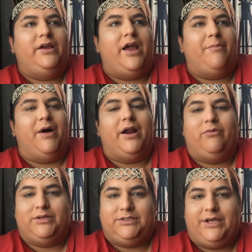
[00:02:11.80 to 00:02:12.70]
But it
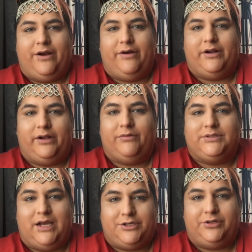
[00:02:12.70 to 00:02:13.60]
was here and it was
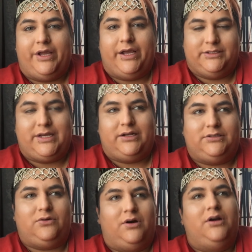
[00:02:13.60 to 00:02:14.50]
actually inside a
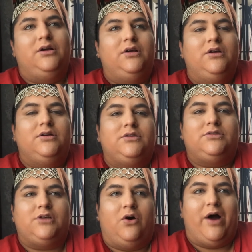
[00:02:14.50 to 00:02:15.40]
store.
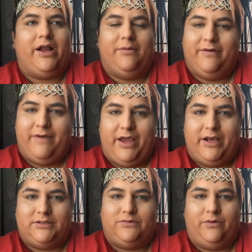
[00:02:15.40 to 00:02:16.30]
So I come to
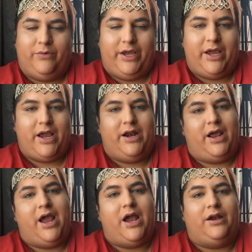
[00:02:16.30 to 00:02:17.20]
Vegas one weekend
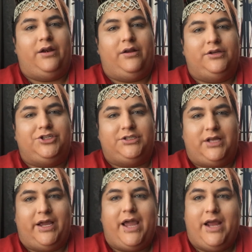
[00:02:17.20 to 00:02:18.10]
and she's
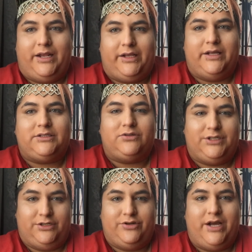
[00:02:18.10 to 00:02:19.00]
like, "Hey, like let's go see
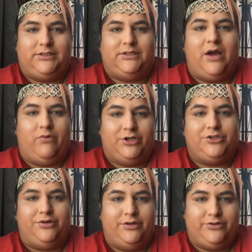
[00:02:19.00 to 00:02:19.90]
the dress. I want to show
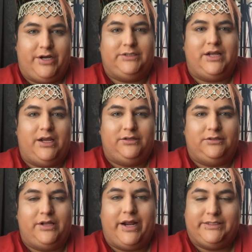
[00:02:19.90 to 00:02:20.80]
you the dress that
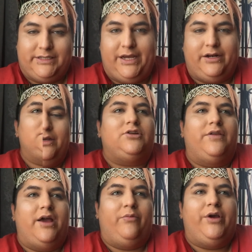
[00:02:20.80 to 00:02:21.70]
I seen." So
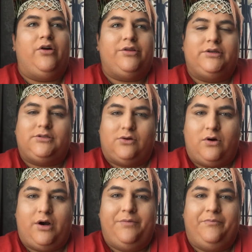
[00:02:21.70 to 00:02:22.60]
then we go to the
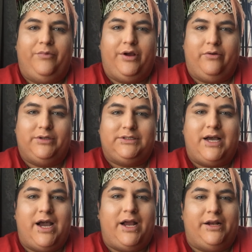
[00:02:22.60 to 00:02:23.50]
store, we go
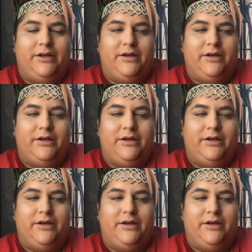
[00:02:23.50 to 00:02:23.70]
inside.